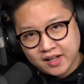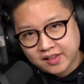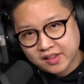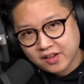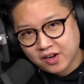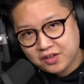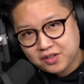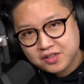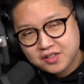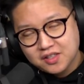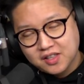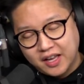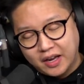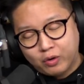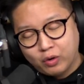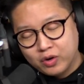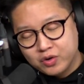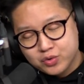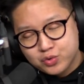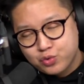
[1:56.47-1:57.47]
it looked
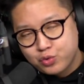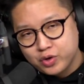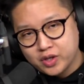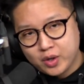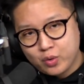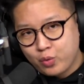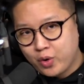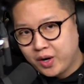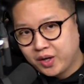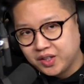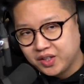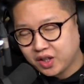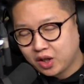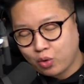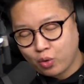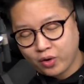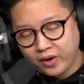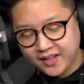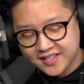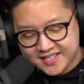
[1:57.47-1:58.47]
like it was really weird that
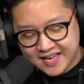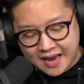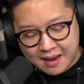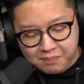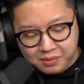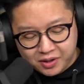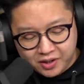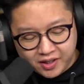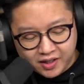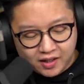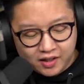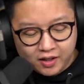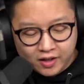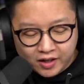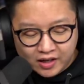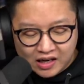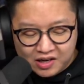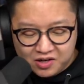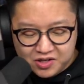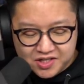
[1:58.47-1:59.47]
take away his hat, but you're, you're
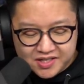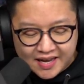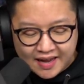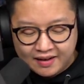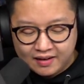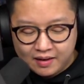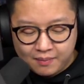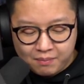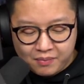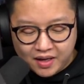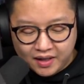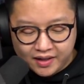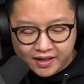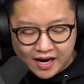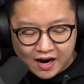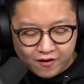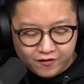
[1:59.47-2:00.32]
gonna understand immediately